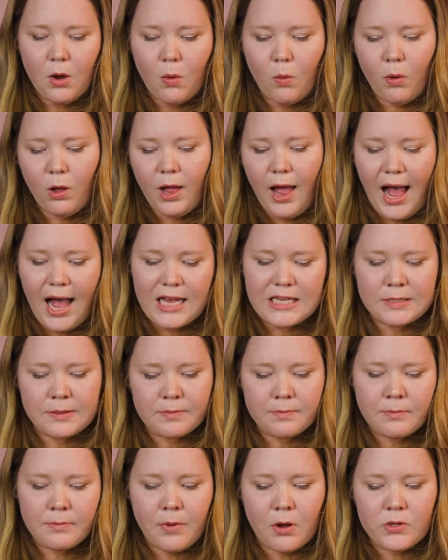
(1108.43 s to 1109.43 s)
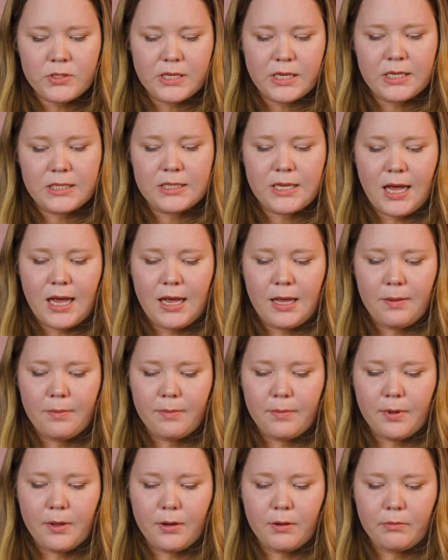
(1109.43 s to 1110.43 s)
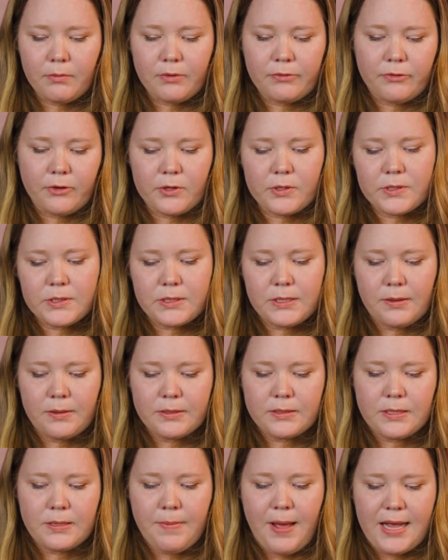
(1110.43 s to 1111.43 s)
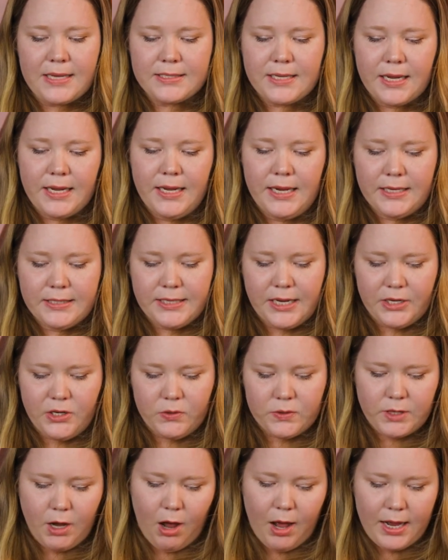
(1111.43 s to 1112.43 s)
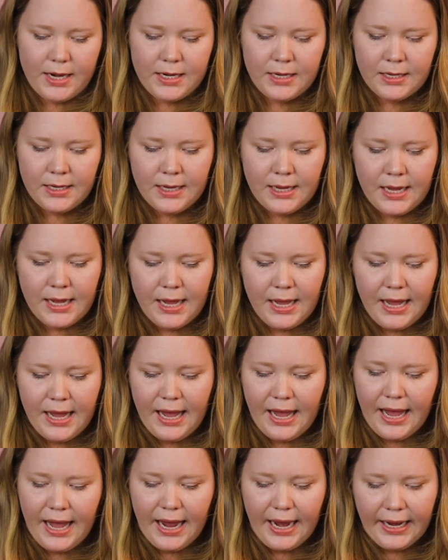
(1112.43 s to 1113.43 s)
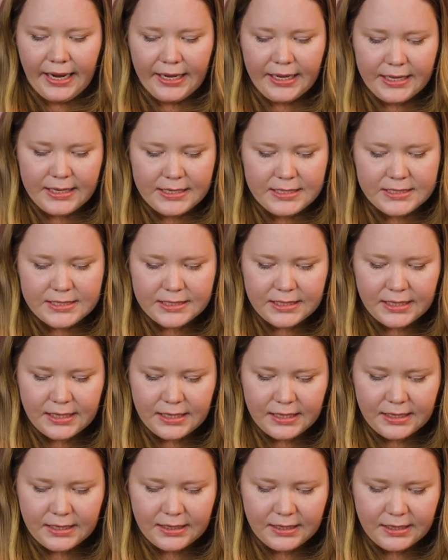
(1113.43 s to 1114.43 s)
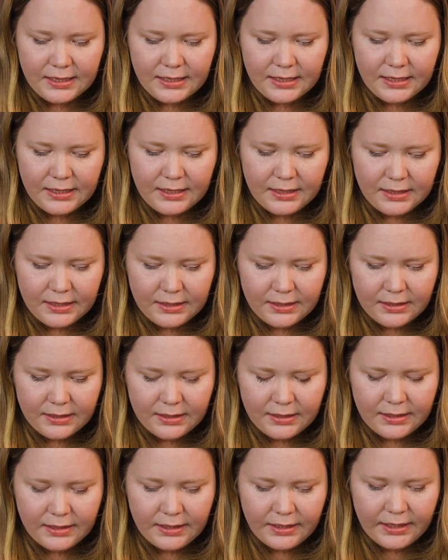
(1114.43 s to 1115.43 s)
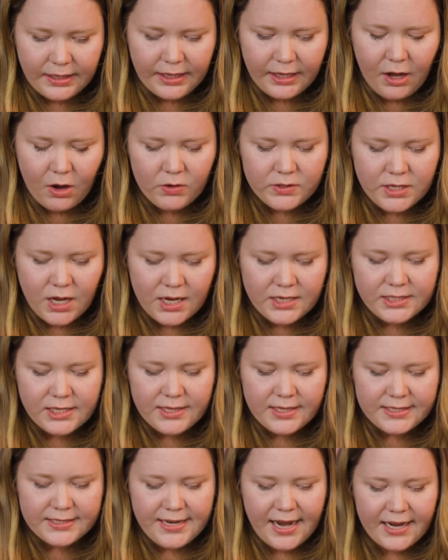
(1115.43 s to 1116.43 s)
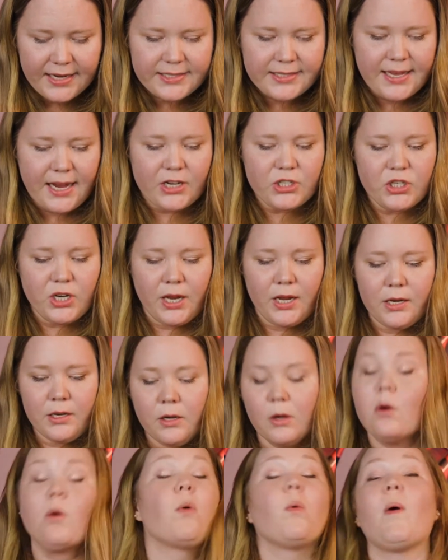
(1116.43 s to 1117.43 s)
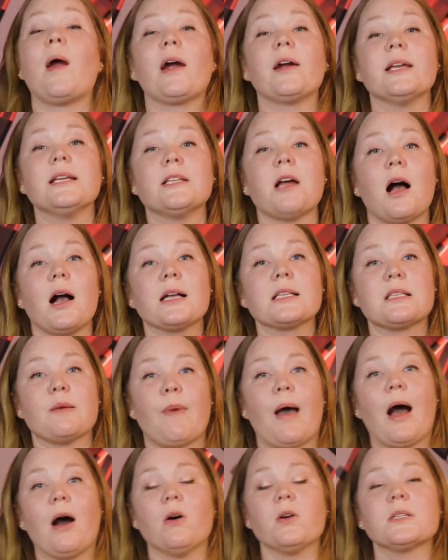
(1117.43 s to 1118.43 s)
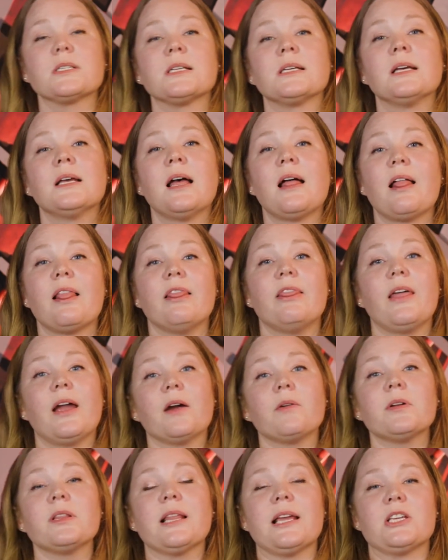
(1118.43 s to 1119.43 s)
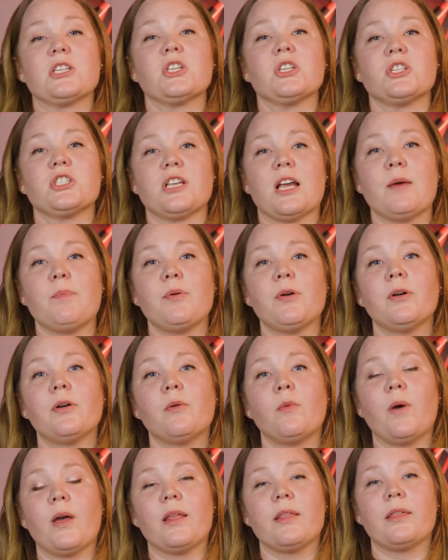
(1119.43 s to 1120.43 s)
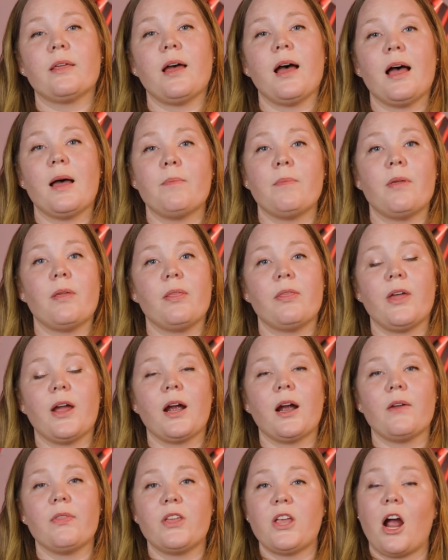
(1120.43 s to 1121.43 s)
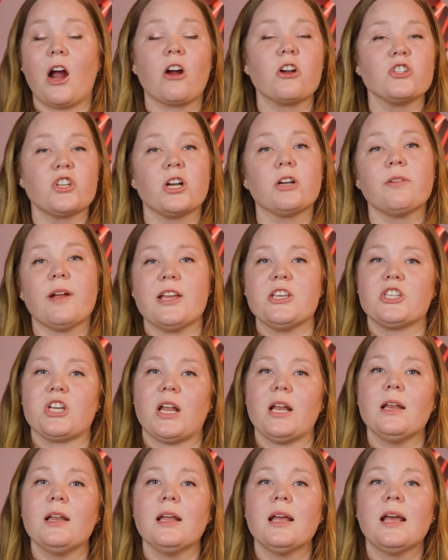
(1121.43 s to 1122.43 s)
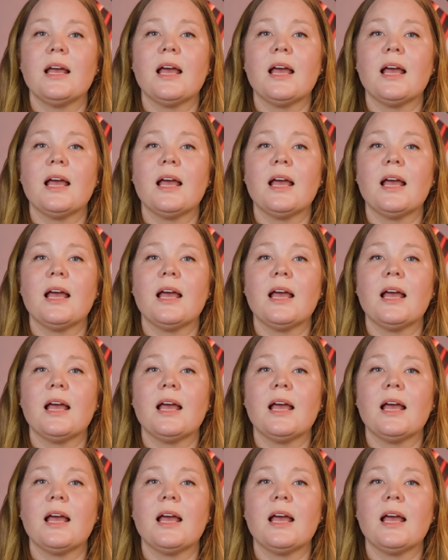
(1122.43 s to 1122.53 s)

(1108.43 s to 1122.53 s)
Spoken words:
Well, as Moses refers to Massah, he continues on, and he goes on to this next section where he talks about their relationship with the younger generation,